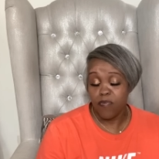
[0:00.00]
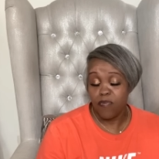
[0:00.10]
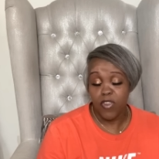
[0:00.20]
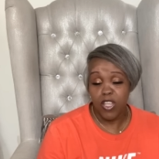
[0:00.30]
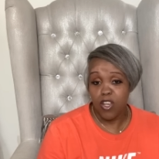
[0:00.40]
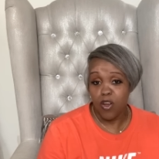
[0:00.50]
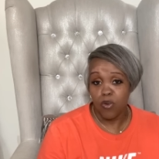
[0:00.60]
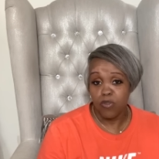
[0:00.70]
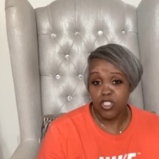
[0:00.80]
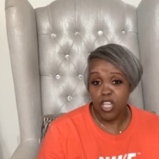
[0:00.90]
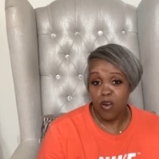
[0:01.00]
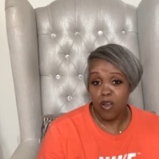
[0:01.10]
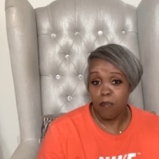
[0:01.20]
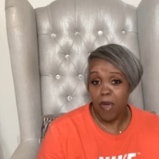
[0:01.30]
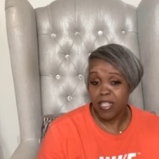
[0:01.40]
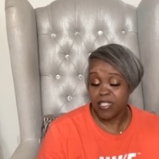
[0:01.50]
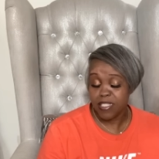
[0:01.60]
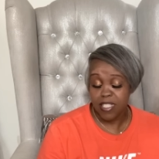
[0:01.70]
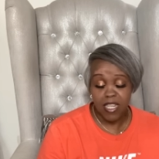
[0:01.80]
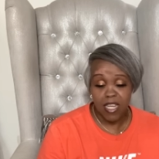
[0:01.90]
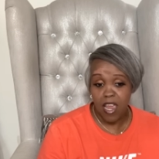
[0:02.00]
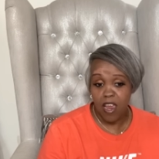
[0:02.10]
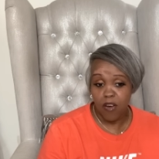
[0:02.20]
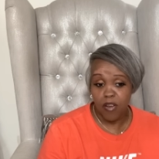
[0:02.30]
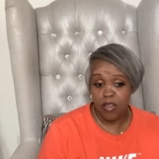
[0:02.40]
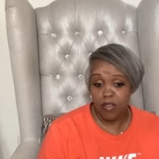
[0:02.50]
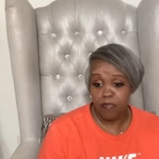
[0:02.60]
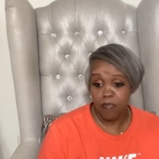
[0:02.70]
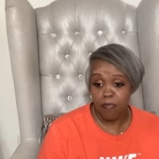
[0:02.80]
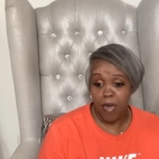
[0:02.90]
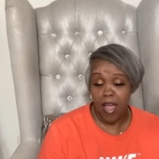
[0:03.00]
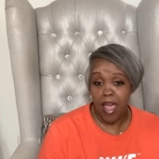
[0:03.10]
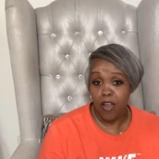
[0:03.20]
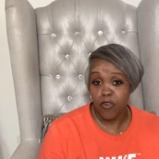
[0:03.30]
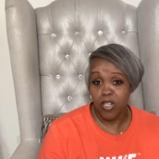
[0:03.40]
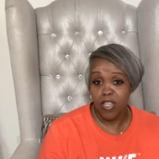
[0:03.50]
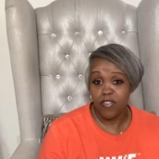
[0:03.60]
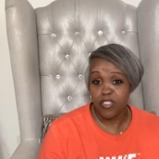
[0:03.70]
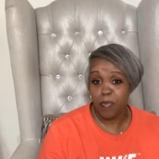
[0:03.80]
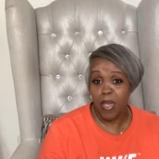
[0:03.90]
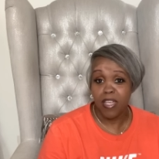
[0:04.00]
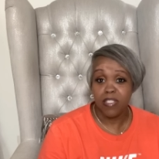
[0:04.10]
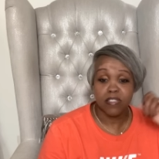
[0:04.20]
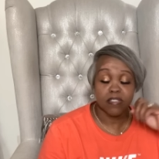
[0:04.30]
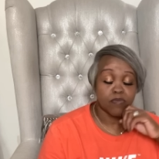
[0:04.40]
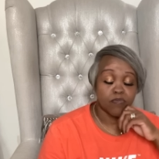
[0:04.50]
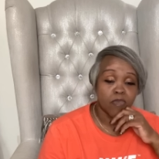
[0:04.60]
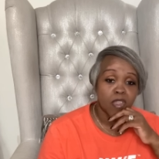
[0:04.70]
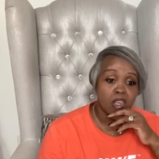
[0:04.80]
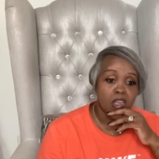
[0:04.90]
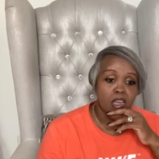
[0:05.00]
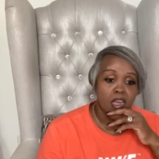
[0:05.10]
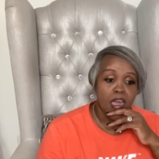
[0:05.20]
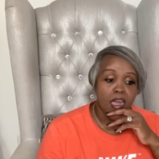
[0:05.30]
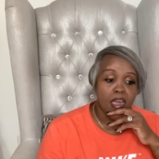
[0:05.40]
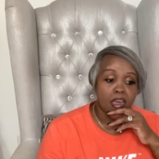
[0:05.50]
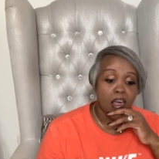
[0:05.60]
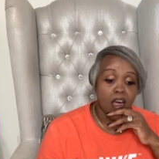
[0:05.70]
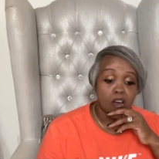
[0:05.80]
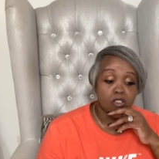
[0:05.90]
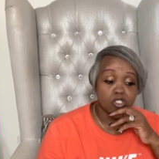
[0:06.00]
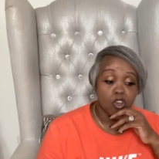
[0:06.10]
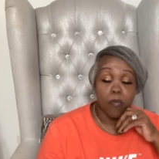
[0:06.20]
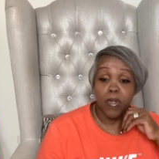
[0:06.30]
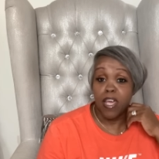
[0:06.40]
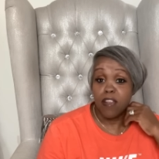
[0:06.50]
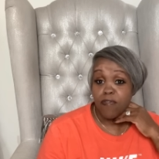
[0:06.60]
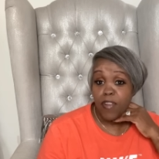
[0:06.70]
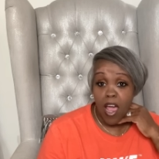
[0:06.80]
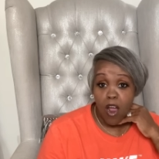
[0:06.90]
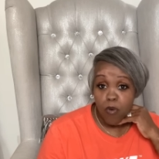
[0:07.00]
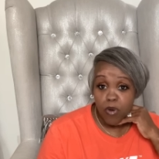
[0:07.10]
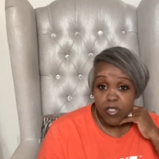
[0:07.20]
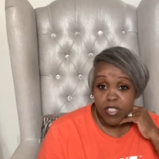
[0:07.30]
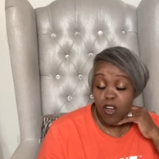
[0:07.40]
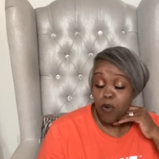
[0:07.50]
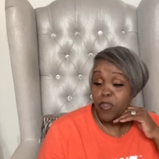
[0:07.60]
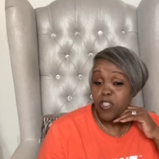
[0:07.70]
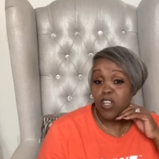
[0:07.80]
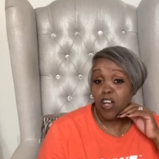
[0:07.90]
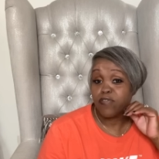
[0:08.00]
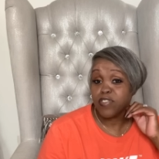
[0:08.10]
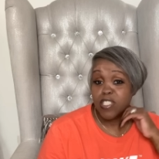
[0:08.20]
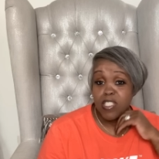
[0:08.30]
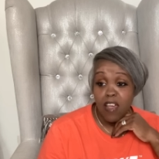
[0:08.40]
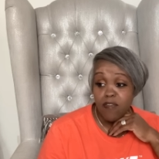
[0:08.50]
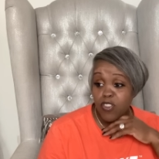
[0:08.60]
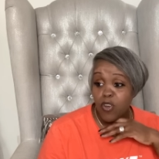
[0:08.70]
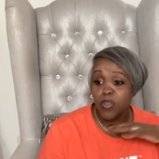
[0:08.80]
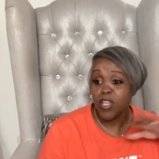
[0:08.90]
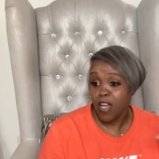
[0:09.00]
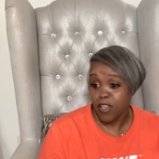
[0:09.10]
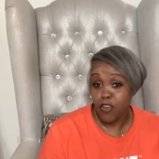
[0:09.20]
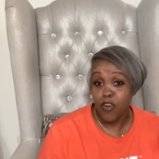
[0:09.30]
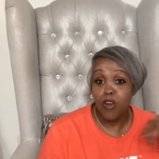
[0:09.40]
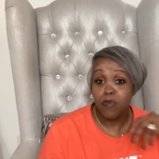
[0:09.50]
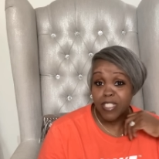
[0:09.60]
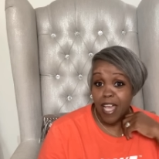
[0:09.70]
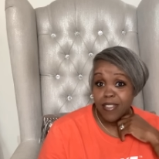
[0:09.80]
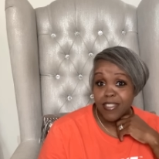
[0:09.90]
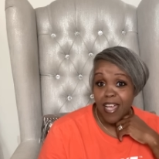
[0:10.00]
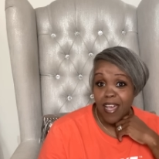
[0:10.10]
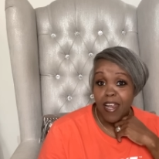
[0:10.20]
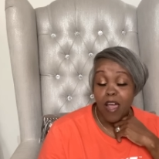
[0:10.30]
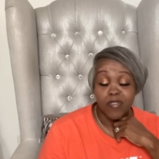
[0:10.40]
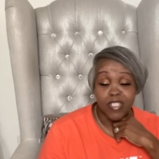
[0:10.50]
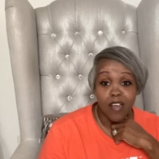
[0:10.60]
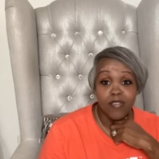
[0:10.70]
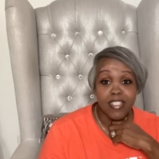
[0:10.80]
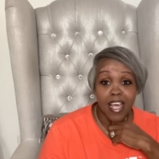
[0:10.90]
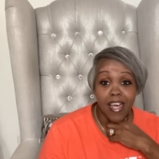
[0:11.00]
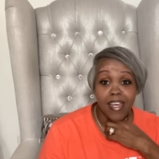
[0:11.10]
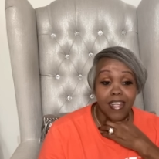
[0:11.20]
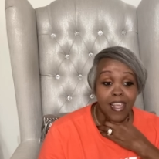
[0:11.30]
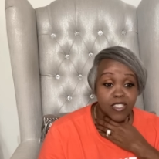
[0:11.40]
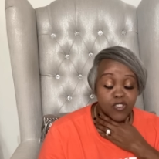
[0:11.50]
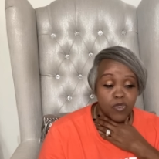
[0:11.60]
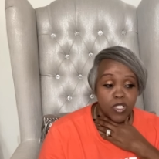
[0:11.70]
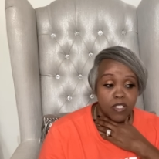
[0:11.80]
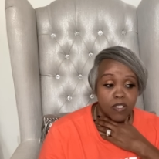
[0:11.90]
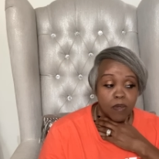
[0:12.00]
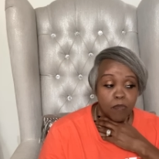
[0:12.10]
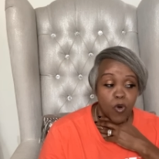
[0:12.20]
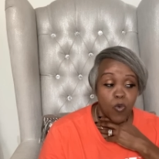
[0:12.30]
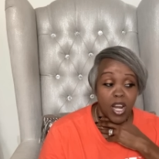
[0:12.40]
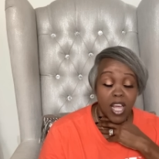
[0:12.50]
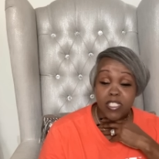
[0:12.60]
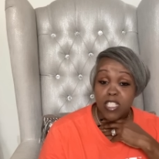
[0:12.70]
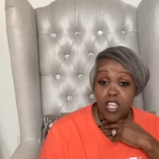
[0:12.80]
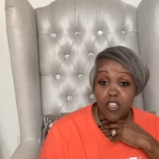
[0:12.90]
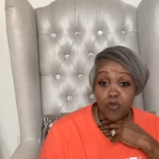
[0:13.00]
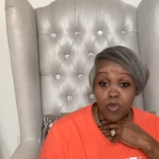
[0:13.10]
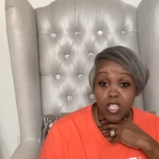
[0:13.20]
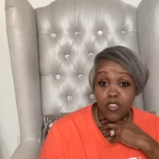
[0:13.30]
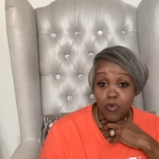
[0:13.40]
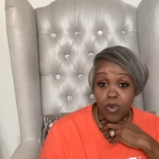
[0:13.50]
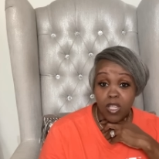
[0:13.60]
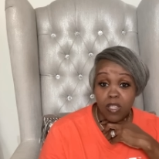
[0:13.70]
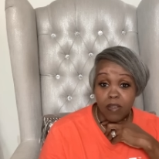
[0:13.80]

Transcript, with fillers: video sharing my seating area, my outdoor living space. And I also planted flowers. I hope that y'all have seen that. So yeah, your girl was outside. I was outside last week. But when I tell you this week,